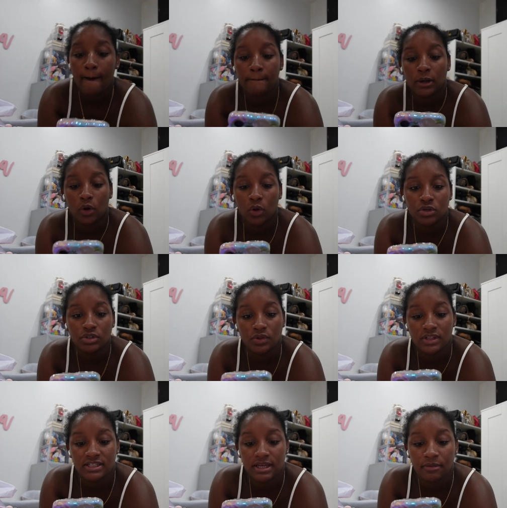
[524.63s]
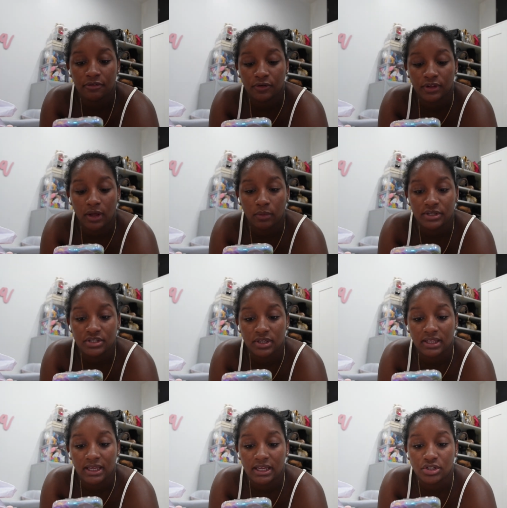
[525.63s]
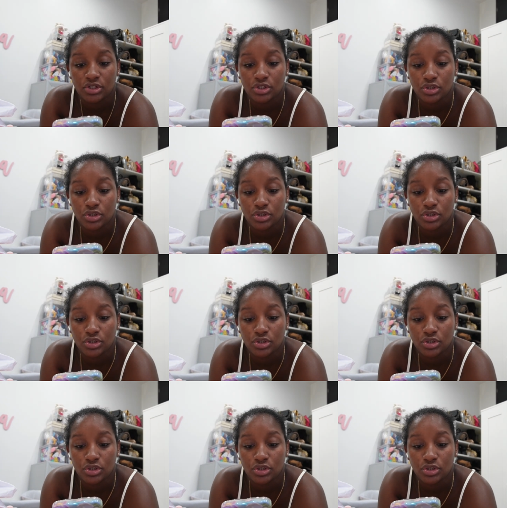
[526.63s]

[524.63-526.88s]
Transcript: But also the day before that, we took the kids